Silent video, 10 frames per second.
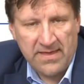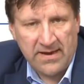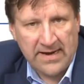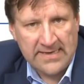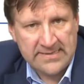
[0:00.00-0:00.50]

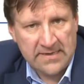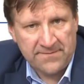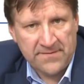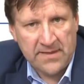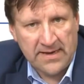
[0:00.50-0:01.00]
The
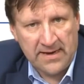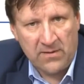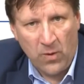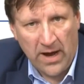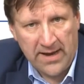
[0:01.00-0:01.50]
received
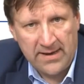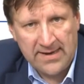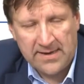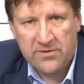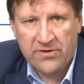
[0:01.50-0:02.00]
signal
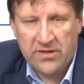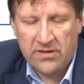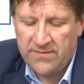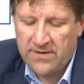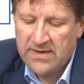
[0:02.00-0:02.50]
Y at the
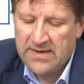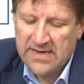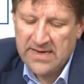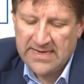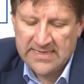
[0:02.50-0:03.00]
receiver
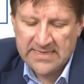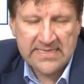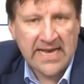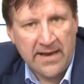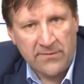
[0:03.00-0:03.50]
is a
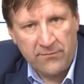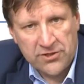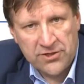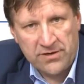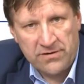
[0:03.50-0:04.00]
scale
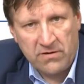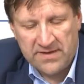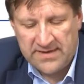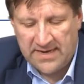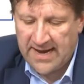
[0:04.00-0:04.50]
version
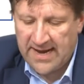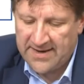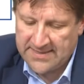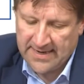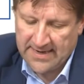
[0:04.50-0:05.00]
of the
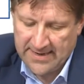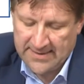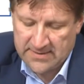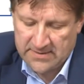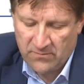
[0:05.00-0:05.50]
dedicated signal
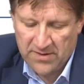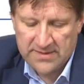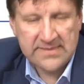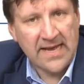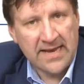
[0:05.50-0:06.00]
S, where
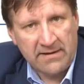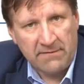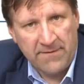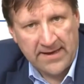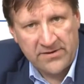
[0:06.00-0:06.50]
the
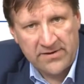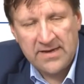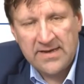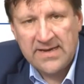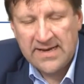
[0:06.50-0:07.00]
scaling factor
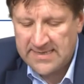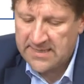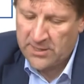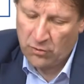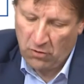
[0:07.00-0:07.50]

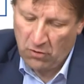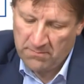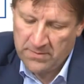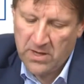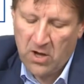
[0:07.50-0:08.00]
is the
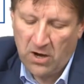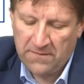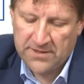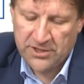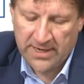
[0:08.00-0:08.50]
norm
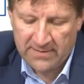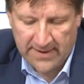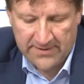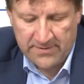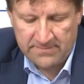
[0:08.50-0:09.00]
of the channel
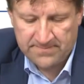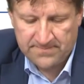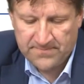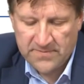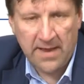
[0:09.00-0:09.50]
vector
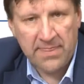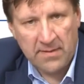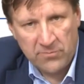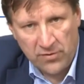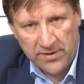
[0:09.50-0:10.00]
and
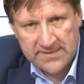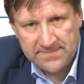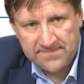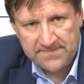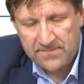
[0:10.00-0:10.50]
some noise.